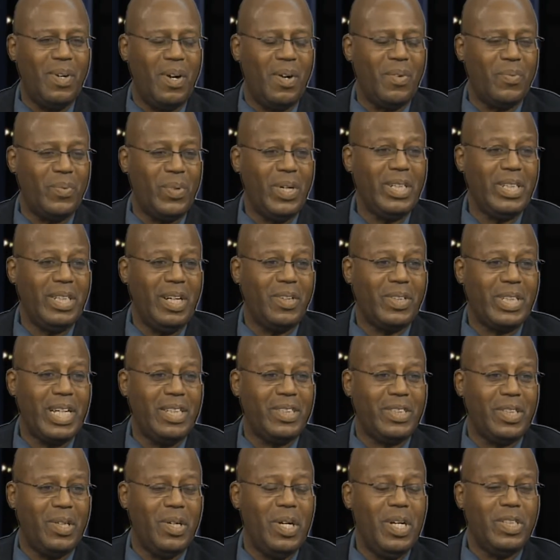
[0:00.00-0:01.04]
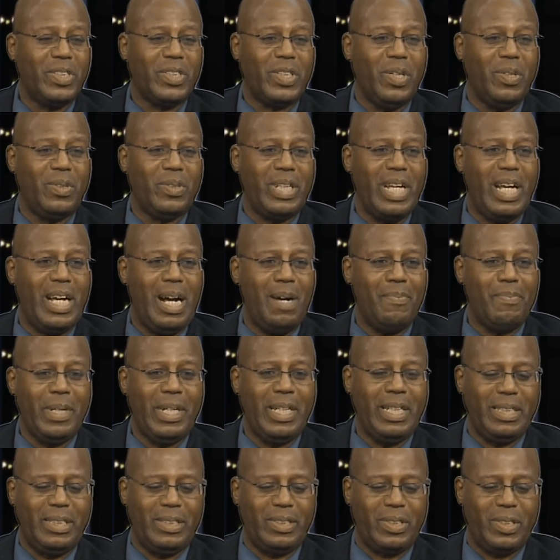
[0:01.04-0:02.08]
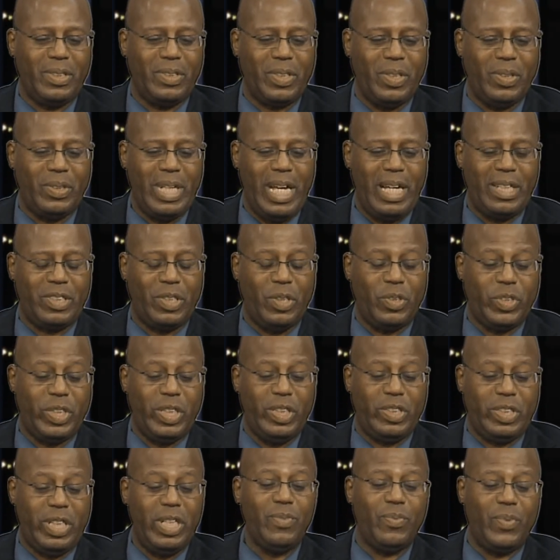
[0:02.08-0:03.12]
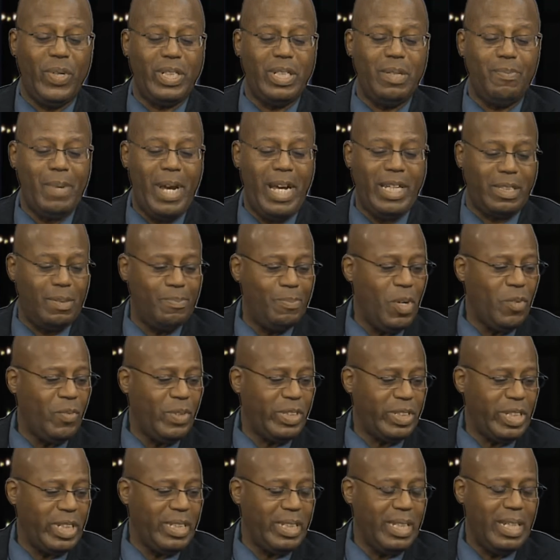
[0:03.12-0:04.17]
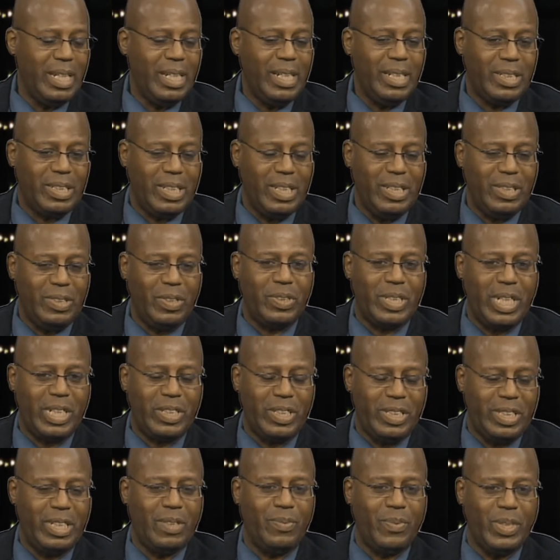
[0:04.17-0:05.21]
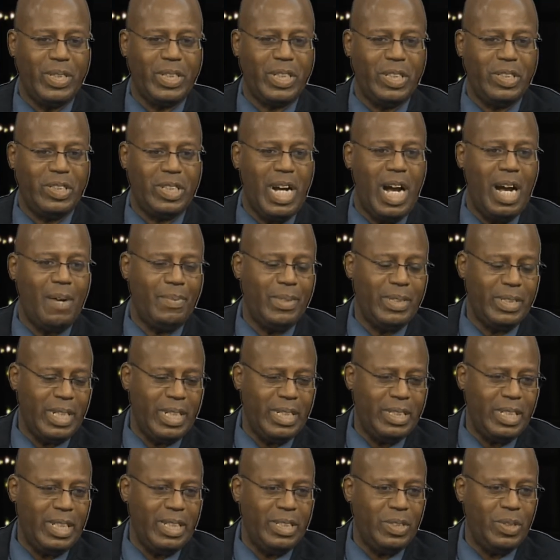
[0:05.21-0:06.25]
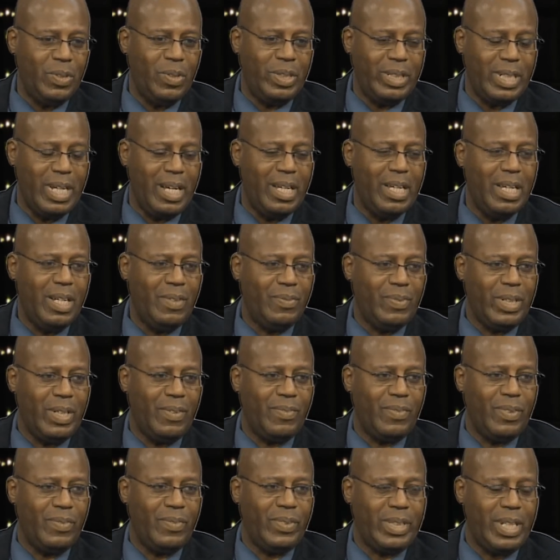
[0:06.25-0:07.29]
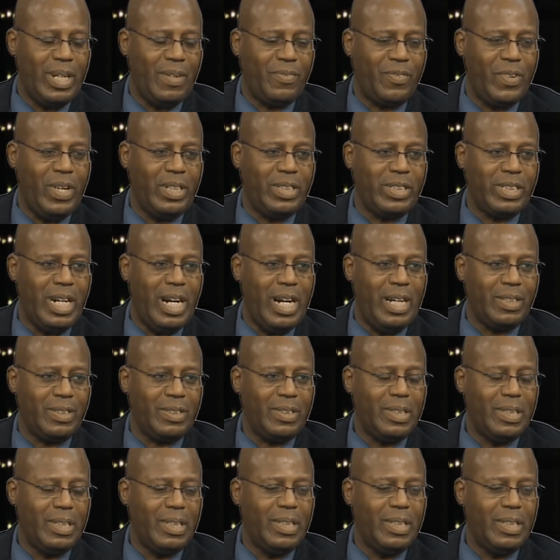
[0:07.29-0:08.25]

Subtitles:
Oh, really? Okay, so she really made the movie. You think she did a really good job in doing that with that franchise?